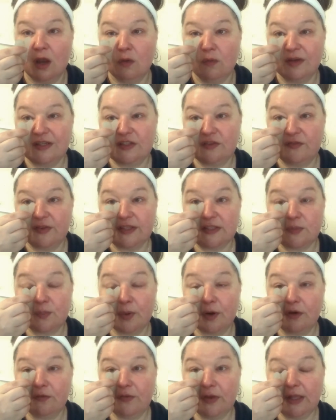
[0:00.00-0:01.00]
which fits
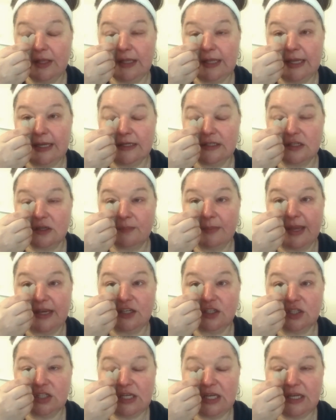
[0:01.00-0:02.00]
perfectly into my
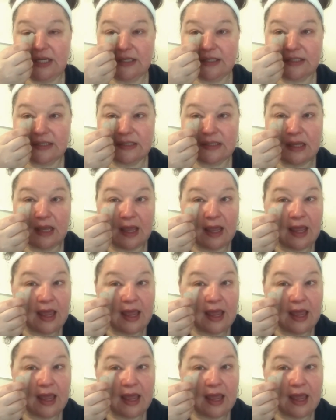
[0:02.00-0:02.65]
cheeks,